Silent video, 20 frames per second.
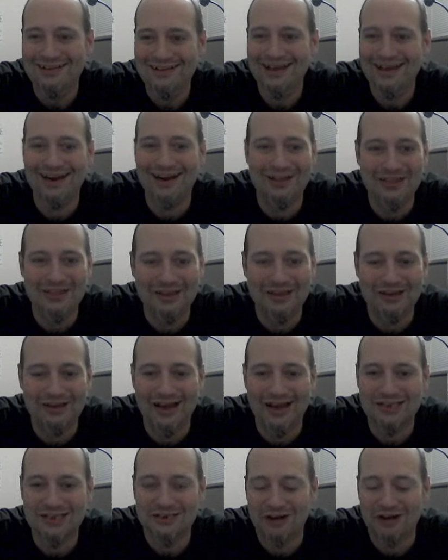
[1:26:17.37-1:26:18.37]
And I think you
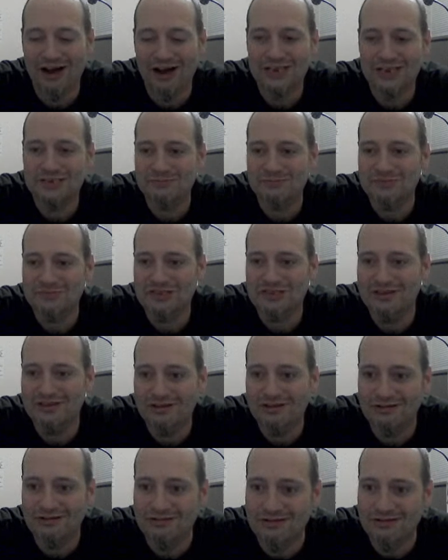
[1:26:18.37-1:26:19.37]
guys are awesome,
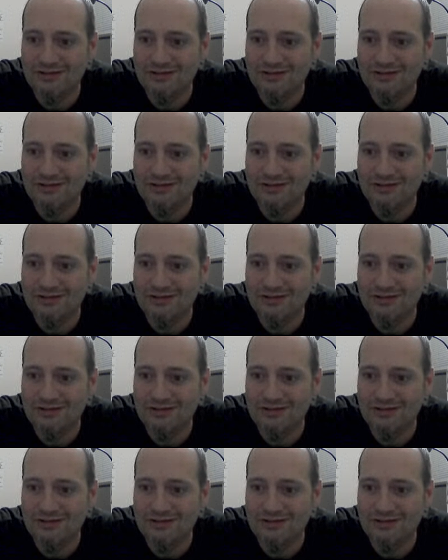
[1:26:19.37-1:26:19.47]
so